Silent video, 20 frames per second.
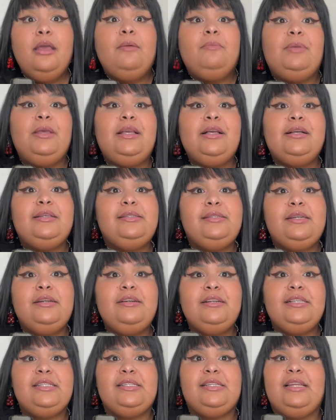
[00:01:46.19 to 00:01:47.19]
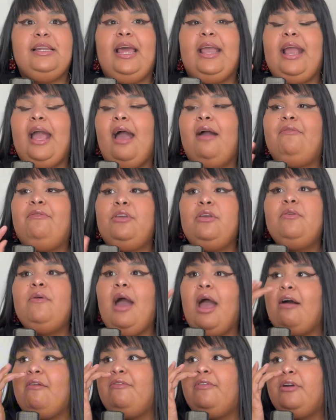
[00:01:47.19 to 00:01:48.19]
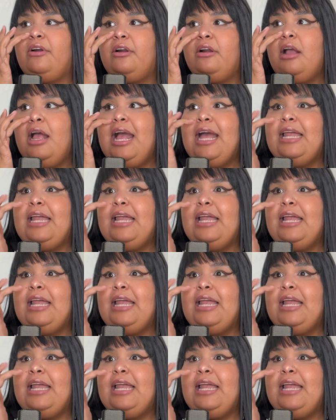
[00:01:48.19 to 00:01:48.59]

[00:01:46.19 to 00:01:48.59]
Because seriously, have you ever